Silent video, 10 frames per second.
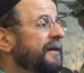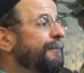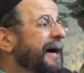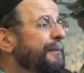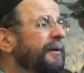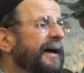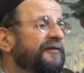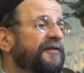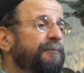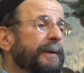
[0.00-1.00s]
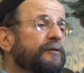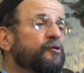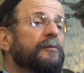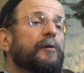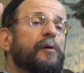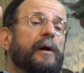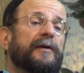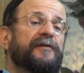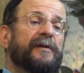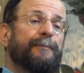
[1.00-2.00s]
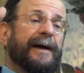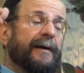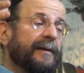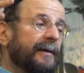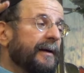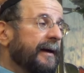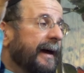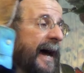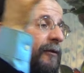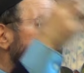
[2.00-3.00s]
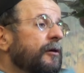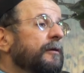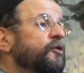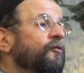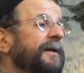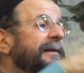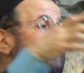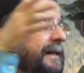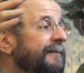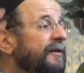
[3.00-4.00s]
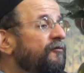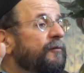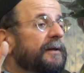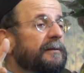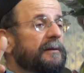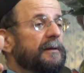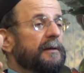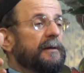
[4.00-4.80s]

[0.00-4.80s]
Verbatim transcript: The Bible has special laws about agriculture in the land of Israel.